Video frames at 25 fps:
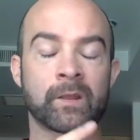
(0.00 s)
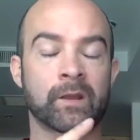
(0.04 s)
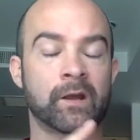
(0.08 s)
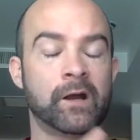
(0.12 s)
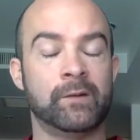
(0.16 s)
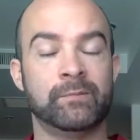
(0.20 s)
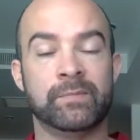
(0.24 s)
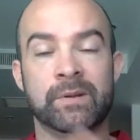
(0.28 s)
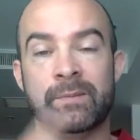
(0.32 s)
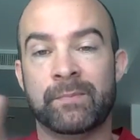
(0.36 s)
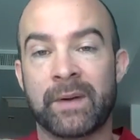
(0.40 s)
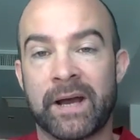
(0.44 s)
I'll
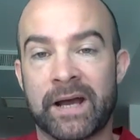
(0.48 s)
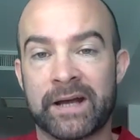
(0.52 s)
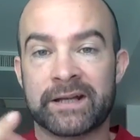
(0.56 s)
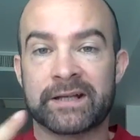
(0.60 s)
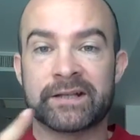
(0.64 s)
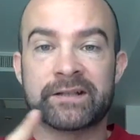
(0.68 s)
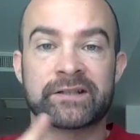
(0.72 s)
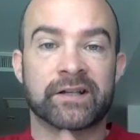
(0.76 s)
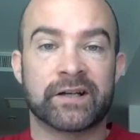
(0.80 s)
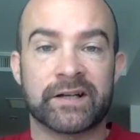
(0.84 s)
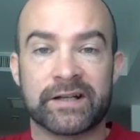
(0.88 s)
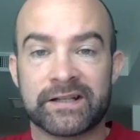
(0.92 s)
be
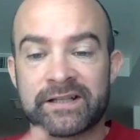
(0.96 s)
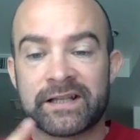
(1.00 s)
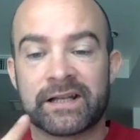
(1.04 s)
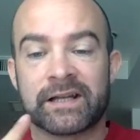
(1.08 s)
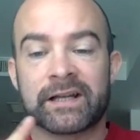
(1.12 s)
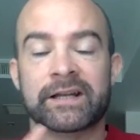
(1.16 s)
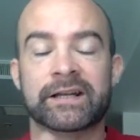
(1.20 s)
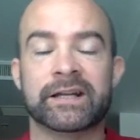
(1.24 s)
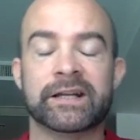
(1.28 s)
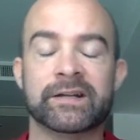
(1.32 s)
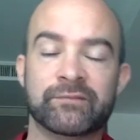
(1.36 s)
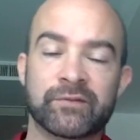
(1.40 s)
banished,
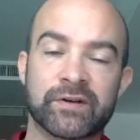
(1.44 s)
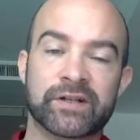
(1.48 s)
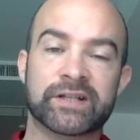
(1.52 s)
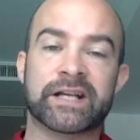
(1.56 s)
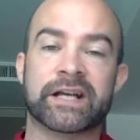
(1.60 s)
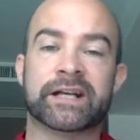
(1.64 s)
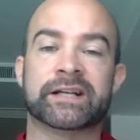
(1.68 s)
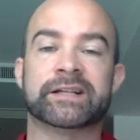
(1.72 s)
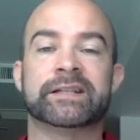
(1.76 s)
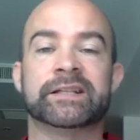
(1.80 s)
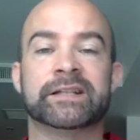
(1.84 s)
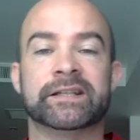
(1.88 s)
isolated,
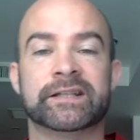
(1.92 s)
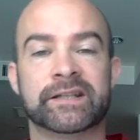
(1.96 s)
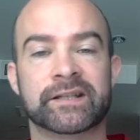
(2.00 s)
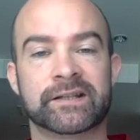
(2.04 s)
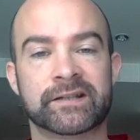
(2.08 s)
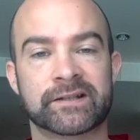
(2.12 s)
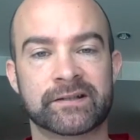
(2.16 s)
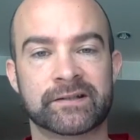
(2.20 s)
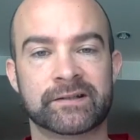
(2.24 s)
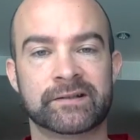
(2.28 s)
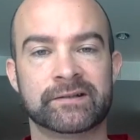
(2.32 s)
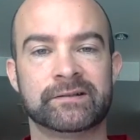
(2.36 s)
rejected.
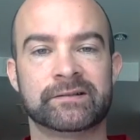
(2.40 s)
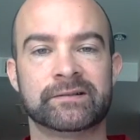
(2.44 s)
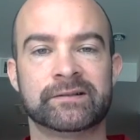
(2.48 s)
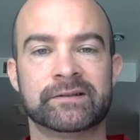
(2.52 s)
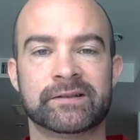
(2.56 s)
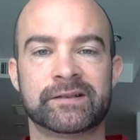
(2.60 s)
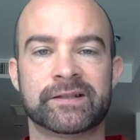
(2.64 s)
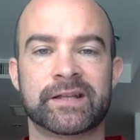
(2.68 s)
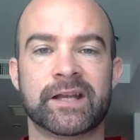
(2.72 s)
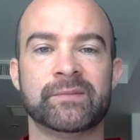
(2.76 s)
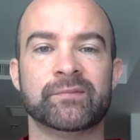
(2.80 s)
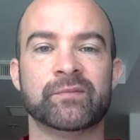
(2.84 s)

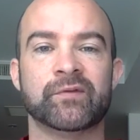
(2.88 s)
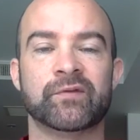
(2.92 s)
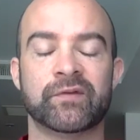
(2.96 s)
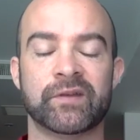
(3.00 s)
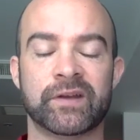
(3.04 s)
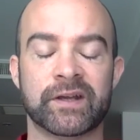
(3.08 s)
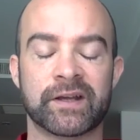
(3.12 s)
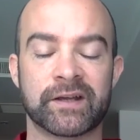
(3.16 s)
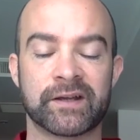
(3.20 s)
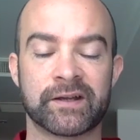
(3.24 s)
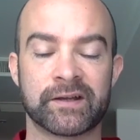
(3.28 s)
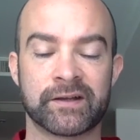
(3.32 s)
Same
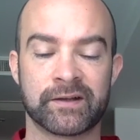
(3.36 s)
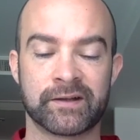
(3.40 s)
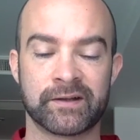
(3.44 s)
fear.